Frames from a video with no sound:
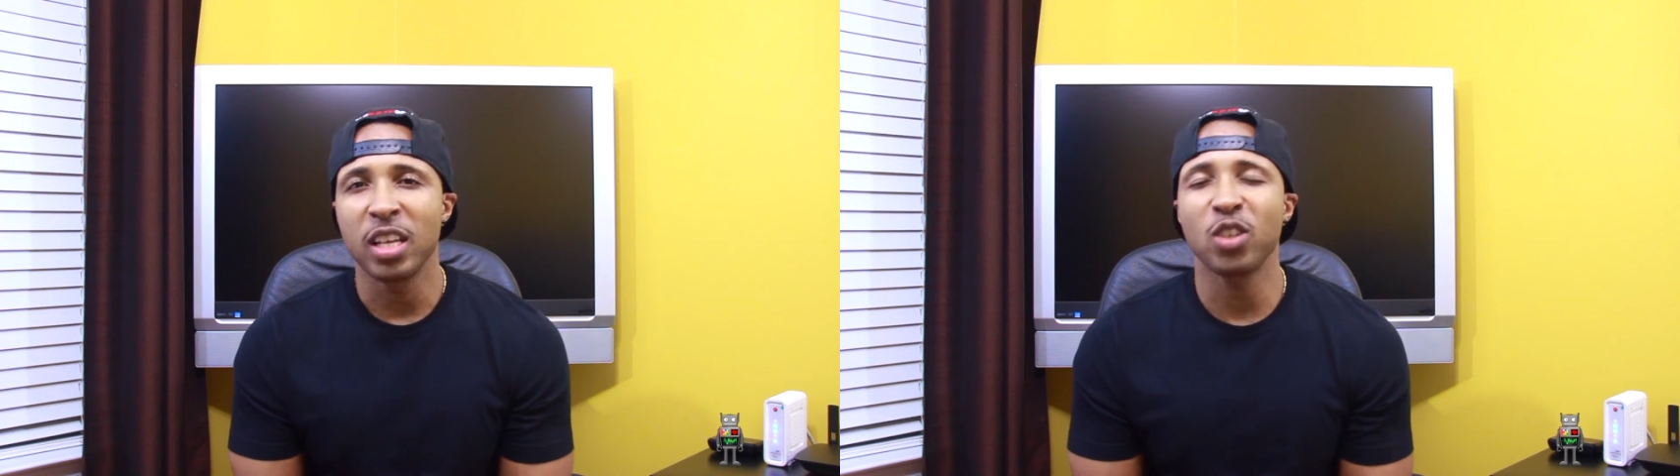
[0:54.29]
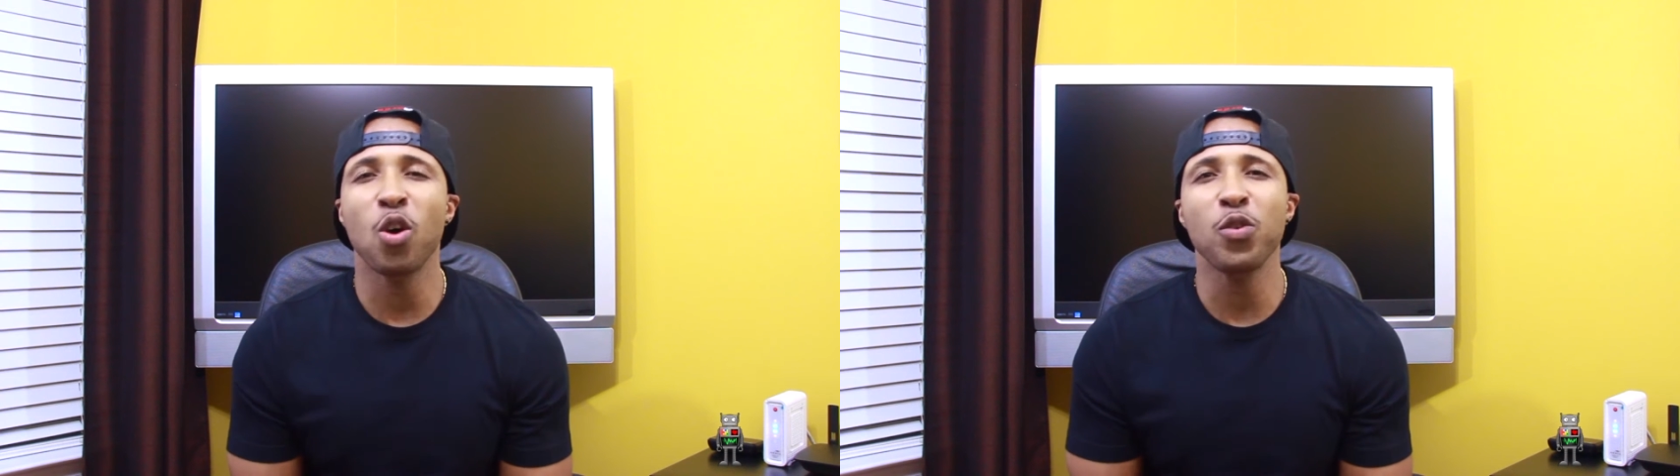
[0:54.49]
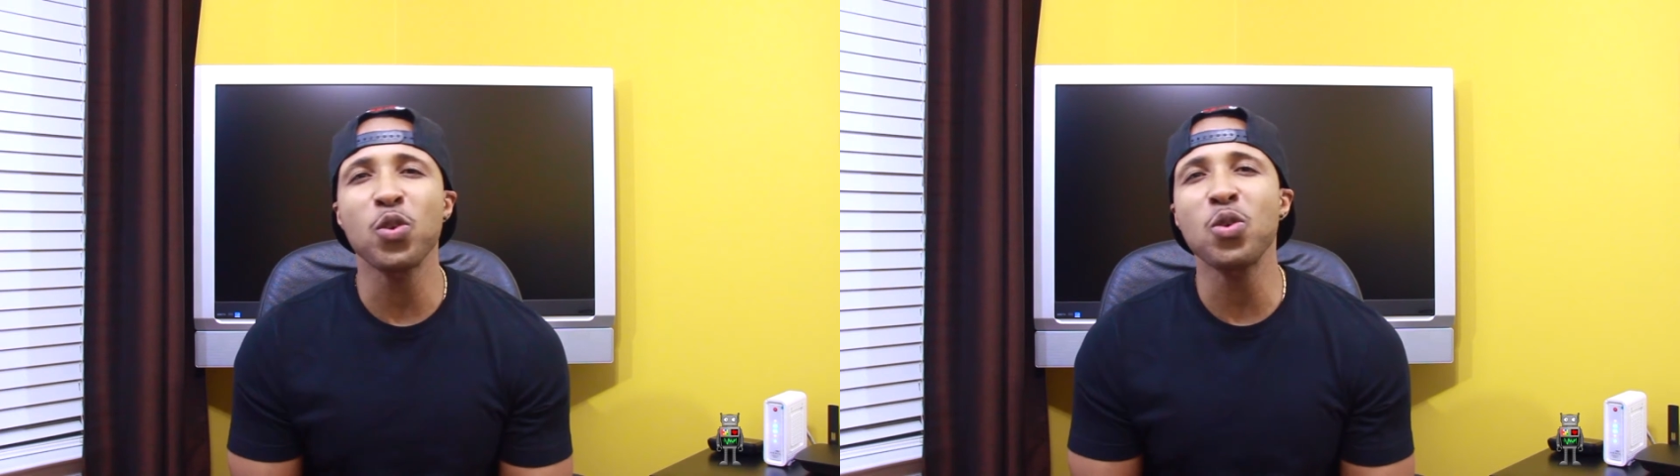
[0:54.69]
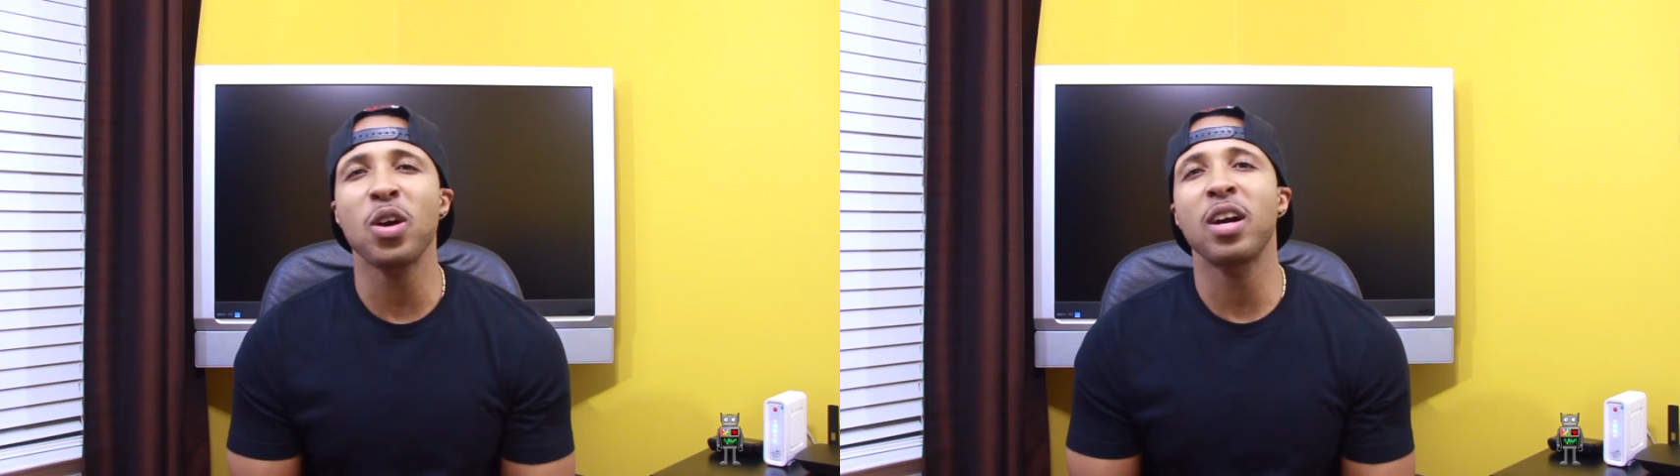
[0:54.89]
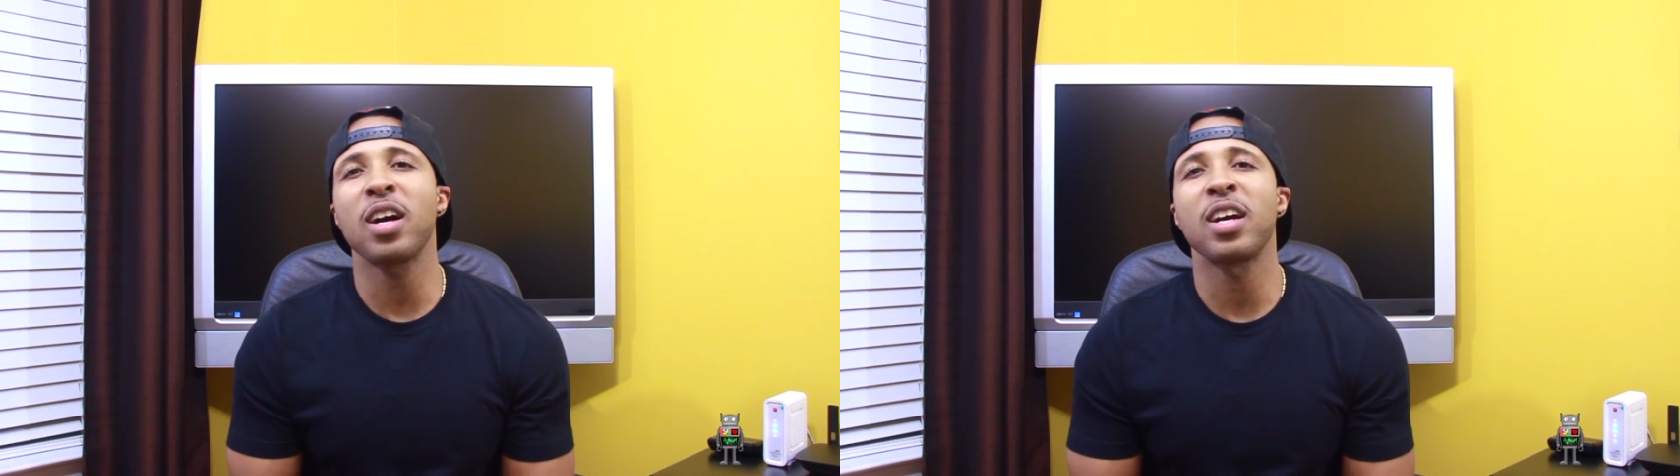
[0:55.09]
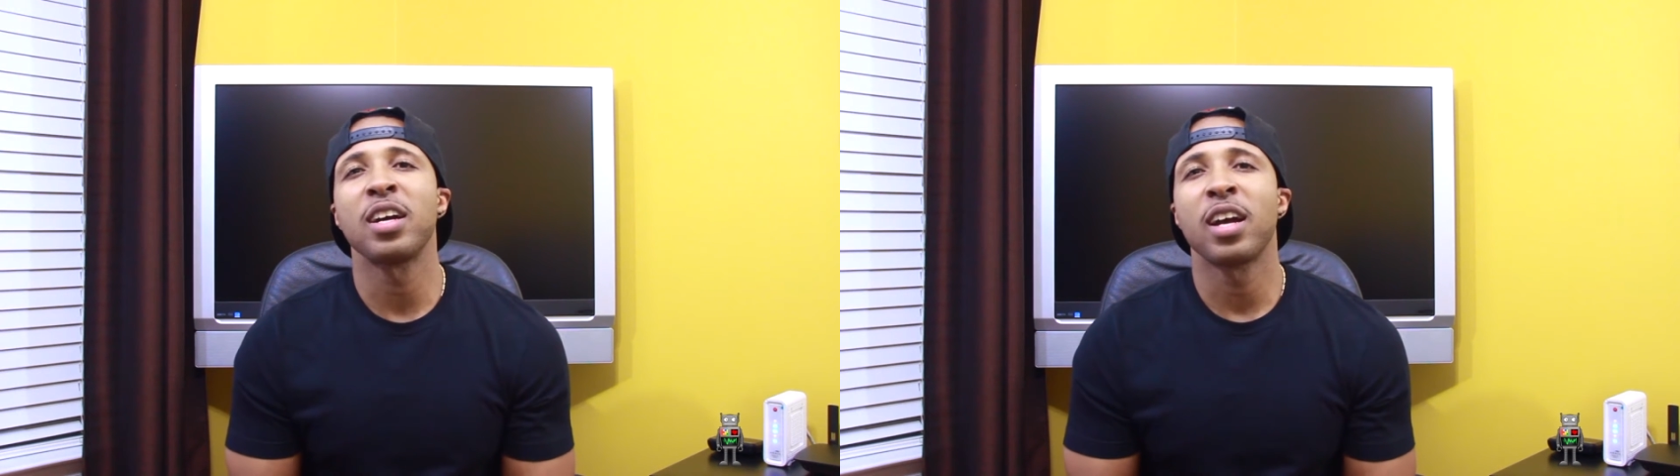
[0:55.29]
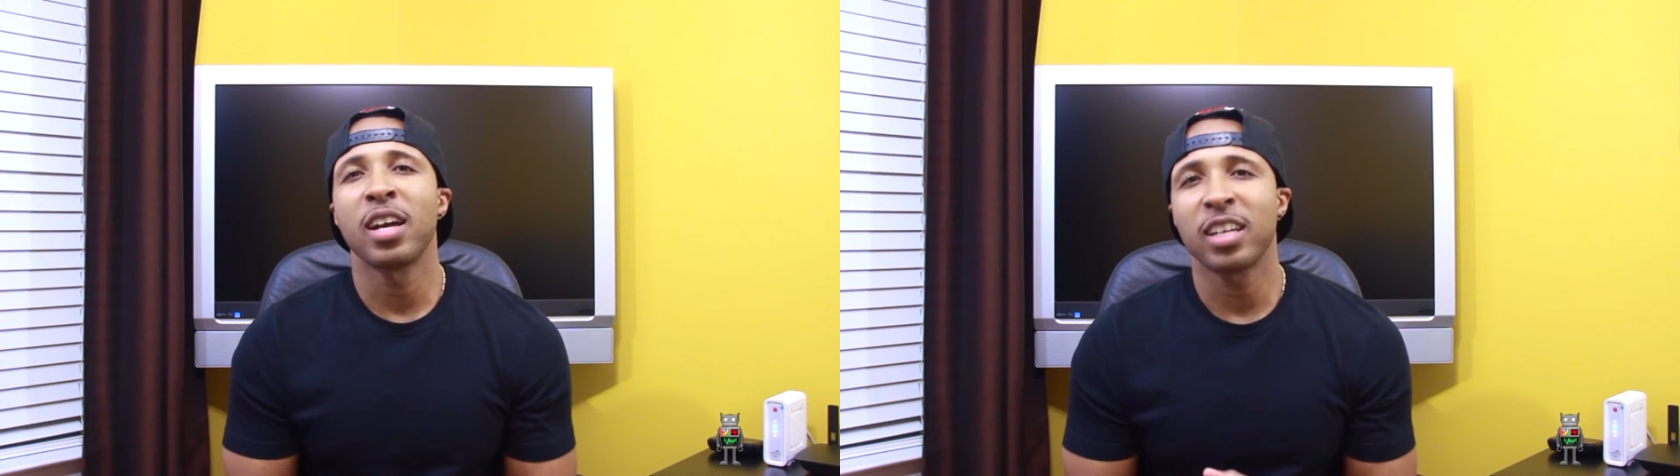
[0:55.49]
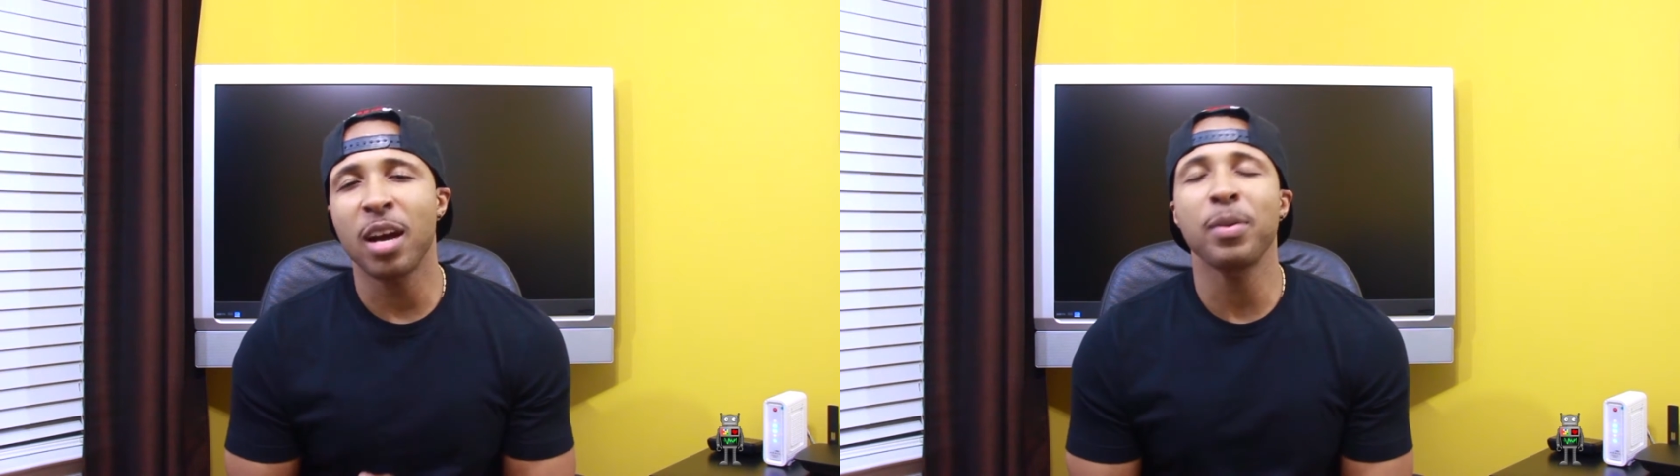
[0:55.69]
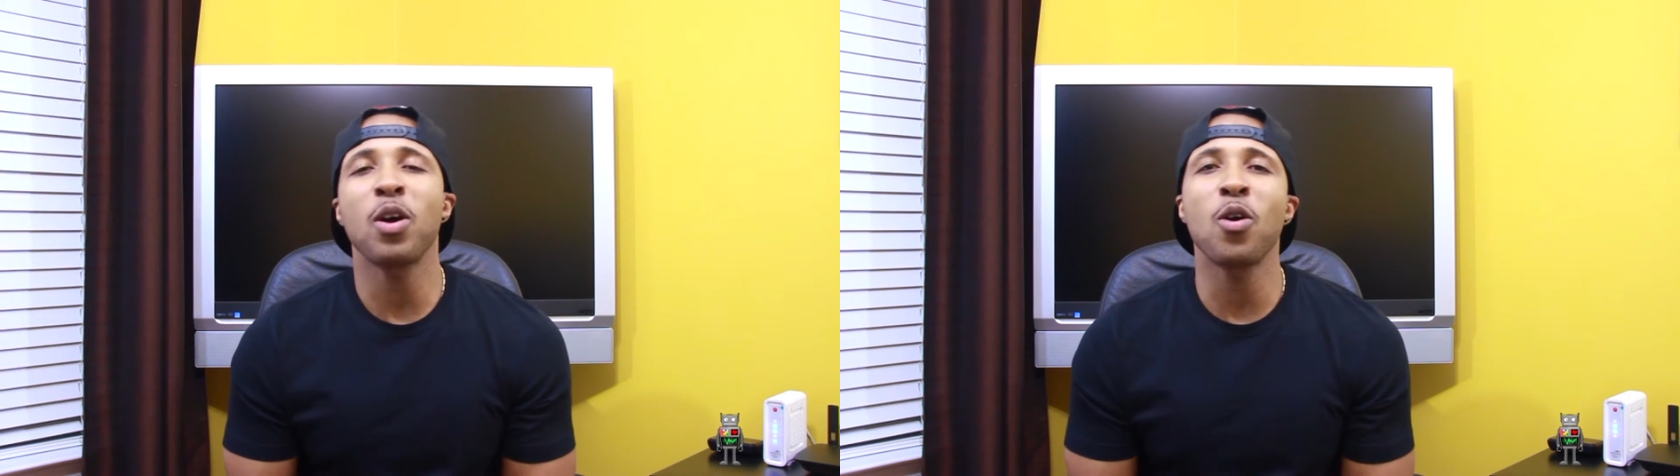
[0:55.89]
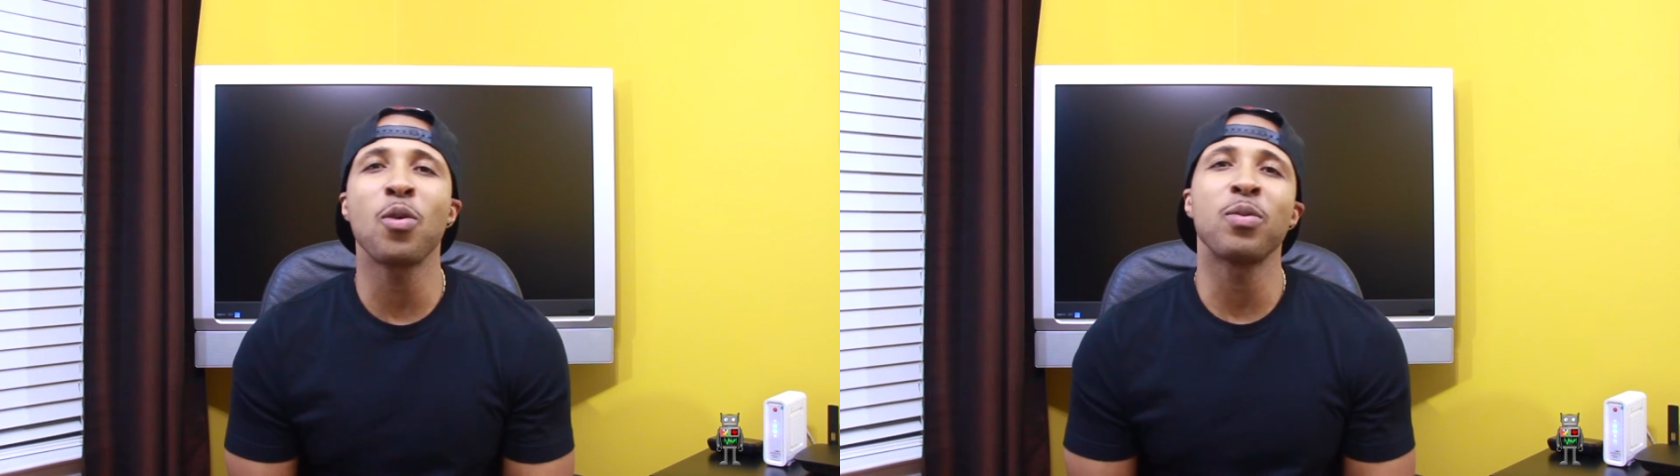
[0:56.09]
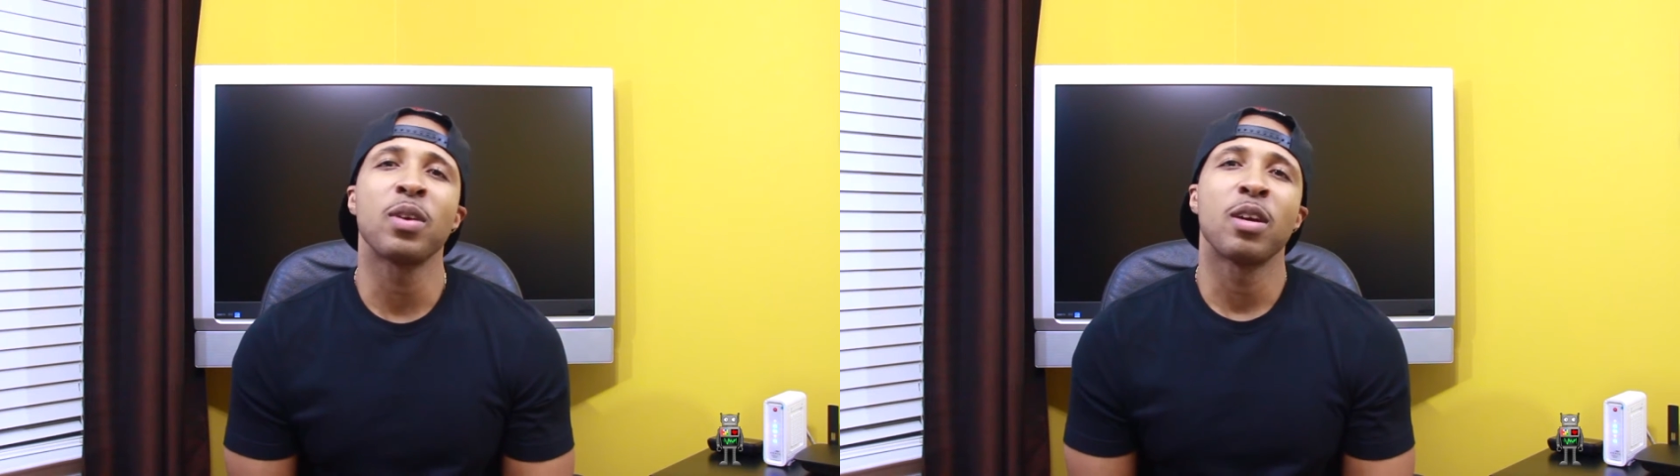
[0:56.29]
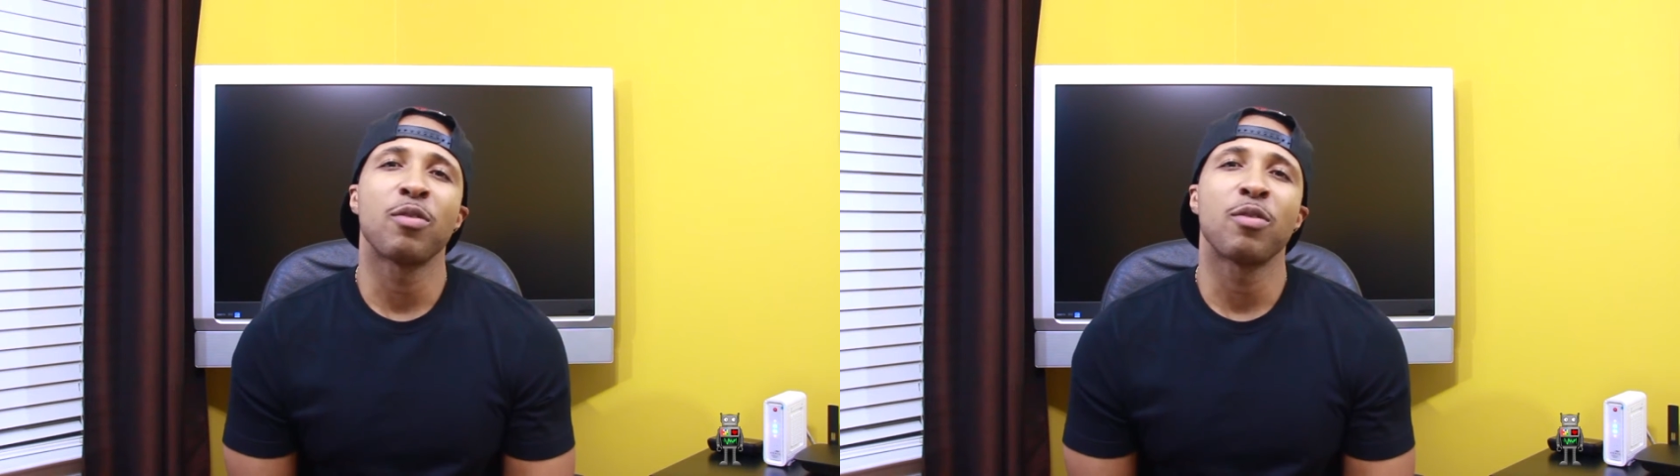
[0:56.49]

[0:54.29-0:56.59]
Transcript: So if you are coming home